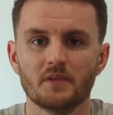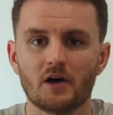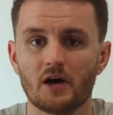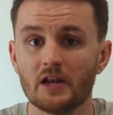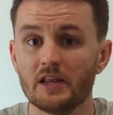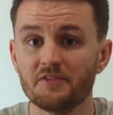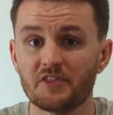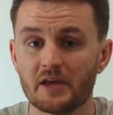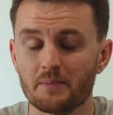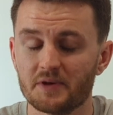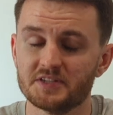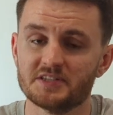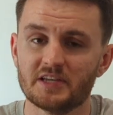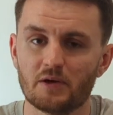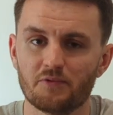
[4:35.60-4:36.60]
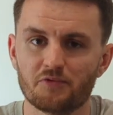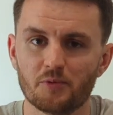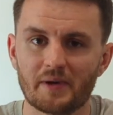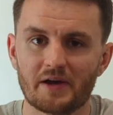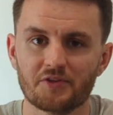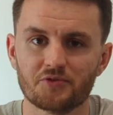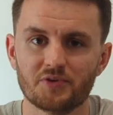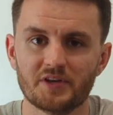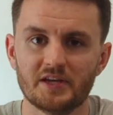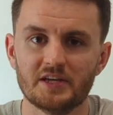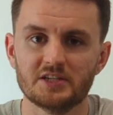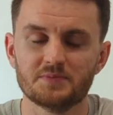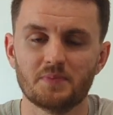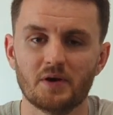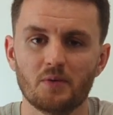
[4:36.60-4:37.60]
I lived there myself for about 3
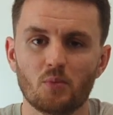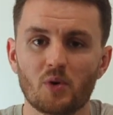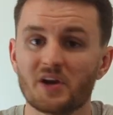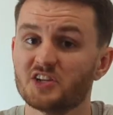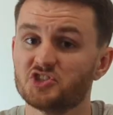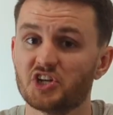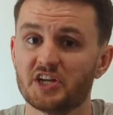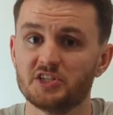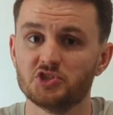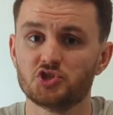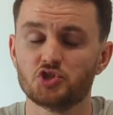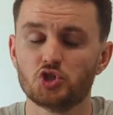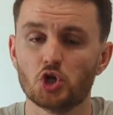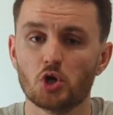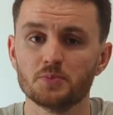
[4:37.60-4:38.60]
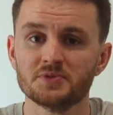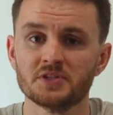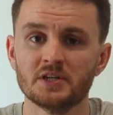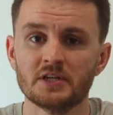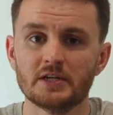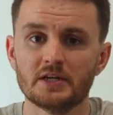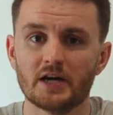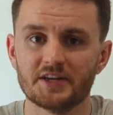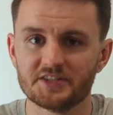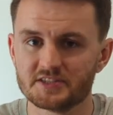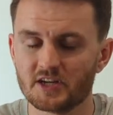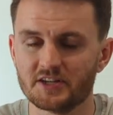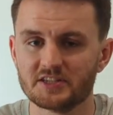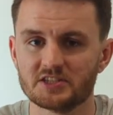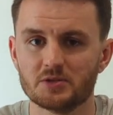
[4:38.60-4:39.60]
years, but when I changed jobs, I
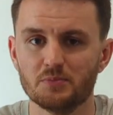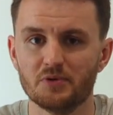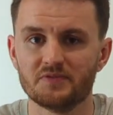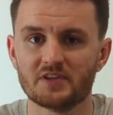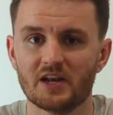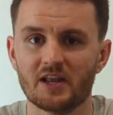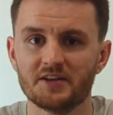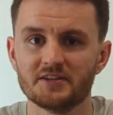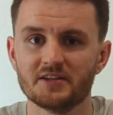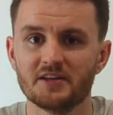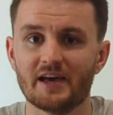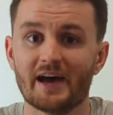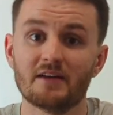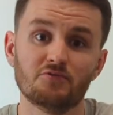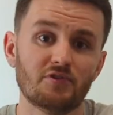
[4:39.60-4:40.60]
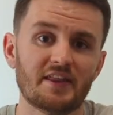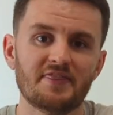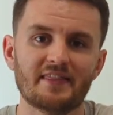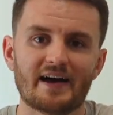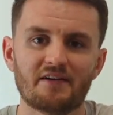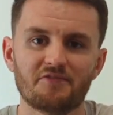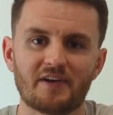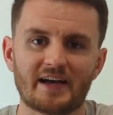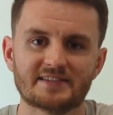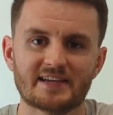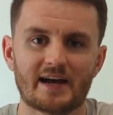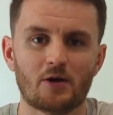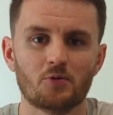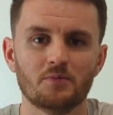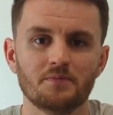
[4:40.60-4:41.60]
decided to move to London and rent that flat
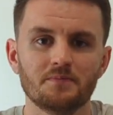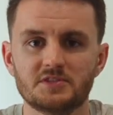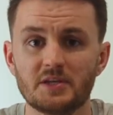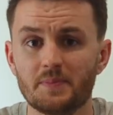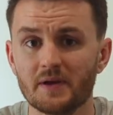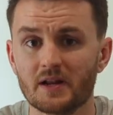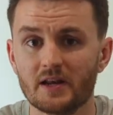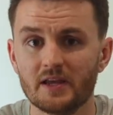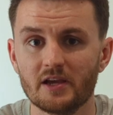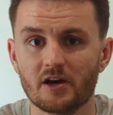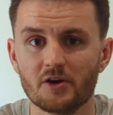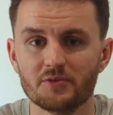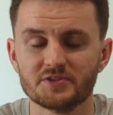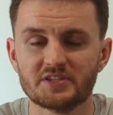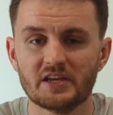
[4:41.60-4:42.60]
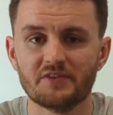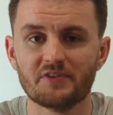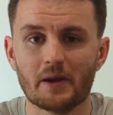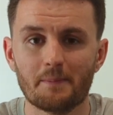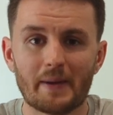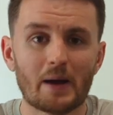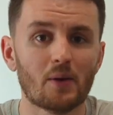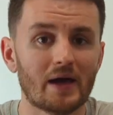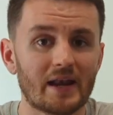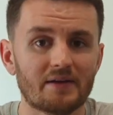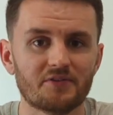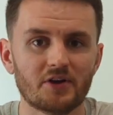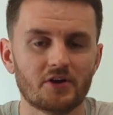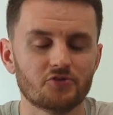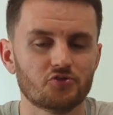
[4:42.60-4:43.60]
out. Typically, I receive about
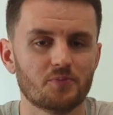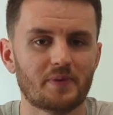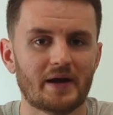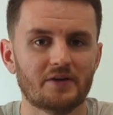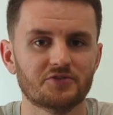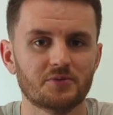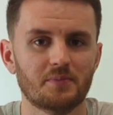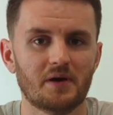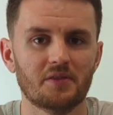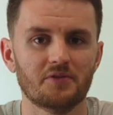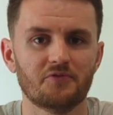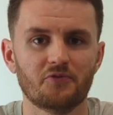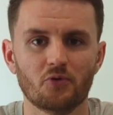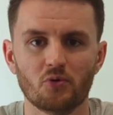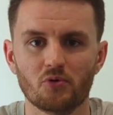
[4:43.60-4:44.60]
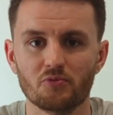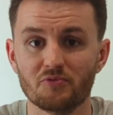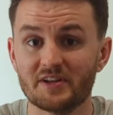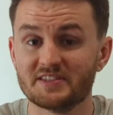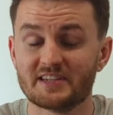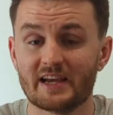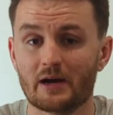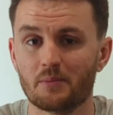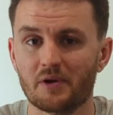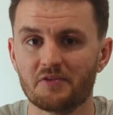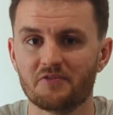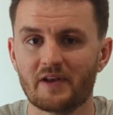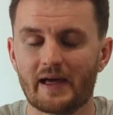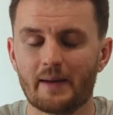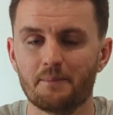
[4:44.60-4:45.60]
£1,100 a month for renting out my
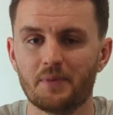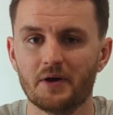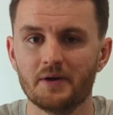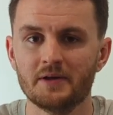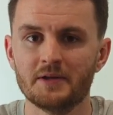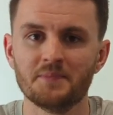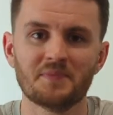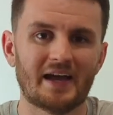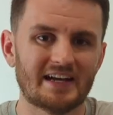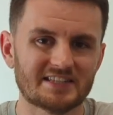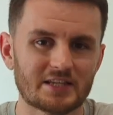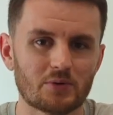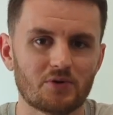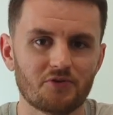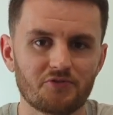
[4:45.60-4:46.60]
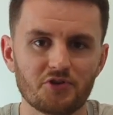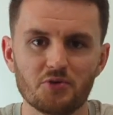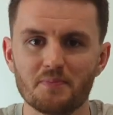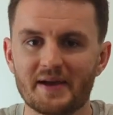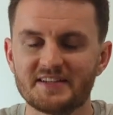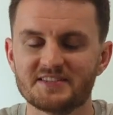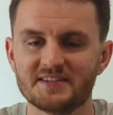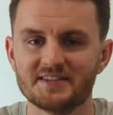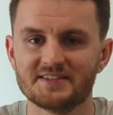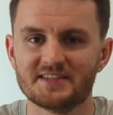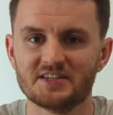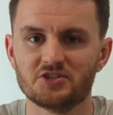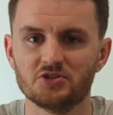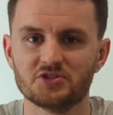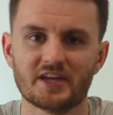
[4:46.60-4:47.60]
flat, but as there were a few maintenance
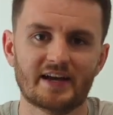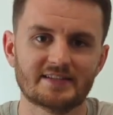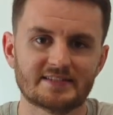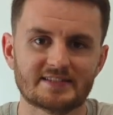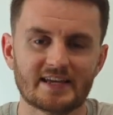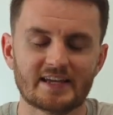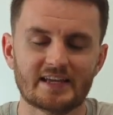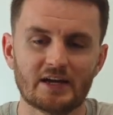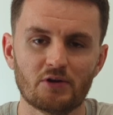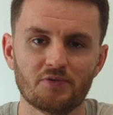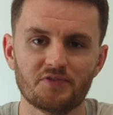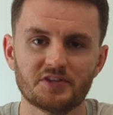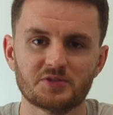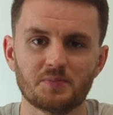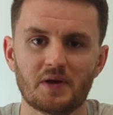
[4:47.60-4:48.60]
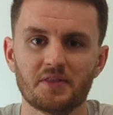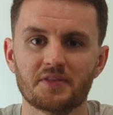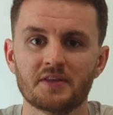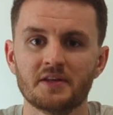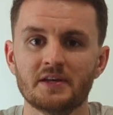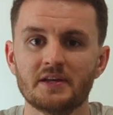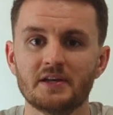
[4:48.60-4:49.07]
issues that I had to take care of this month,